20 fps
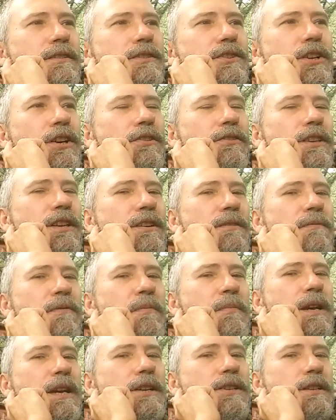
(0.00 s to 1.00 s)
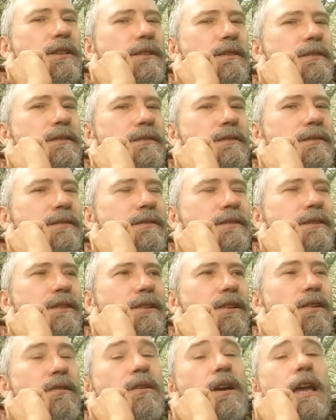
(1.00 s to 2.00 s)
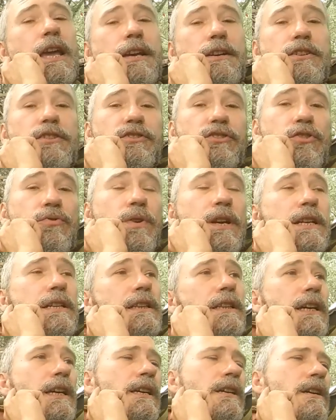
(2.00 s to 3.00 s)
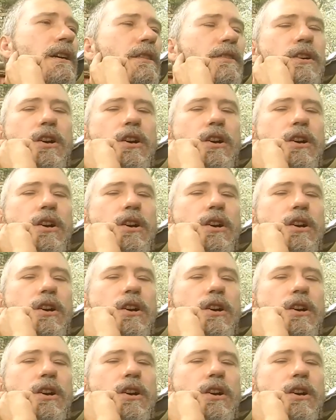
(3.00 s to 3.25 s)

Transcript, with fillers: share the information, you know, hey, discreetly,